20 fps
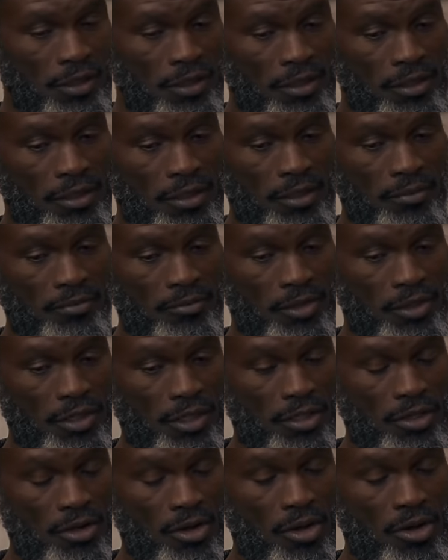It's a, it's
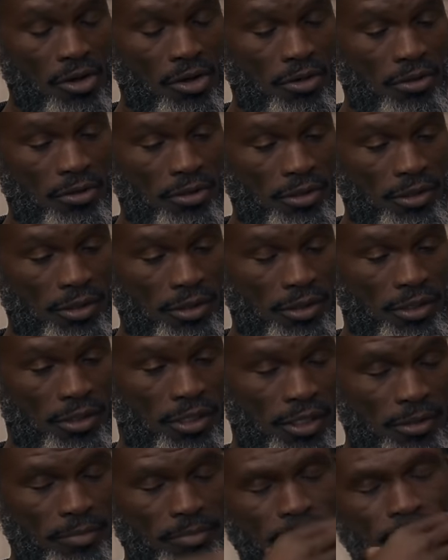a long,
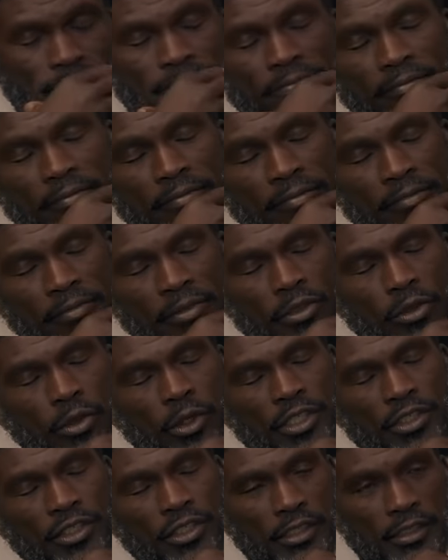deep
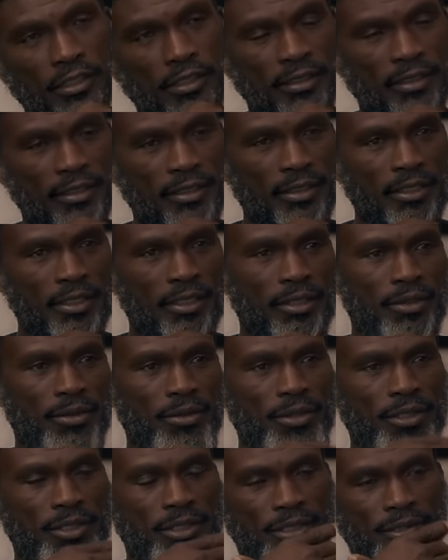question. Yes, sir.
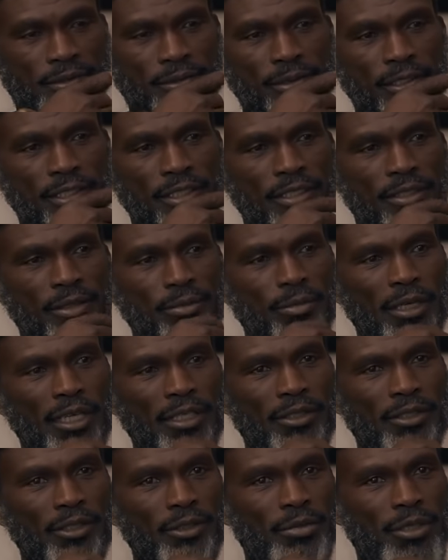Which, which
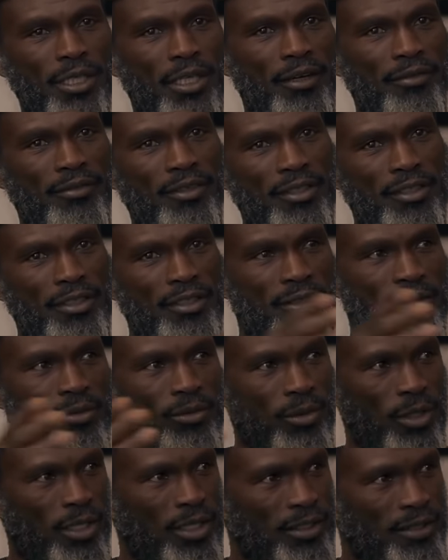might not be covered
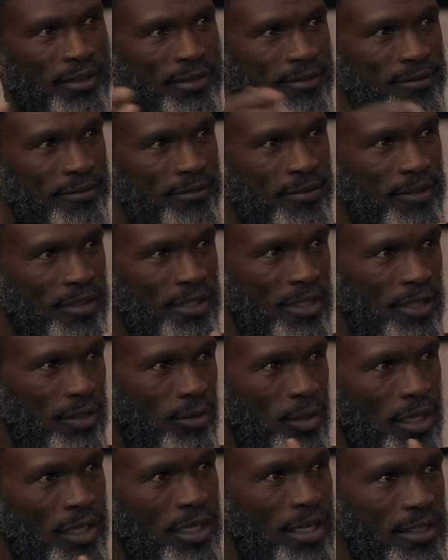in one,
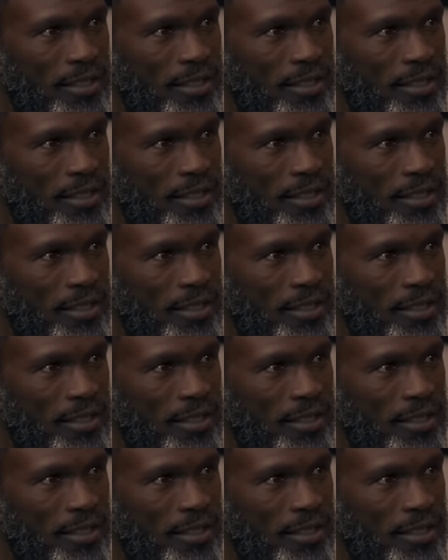one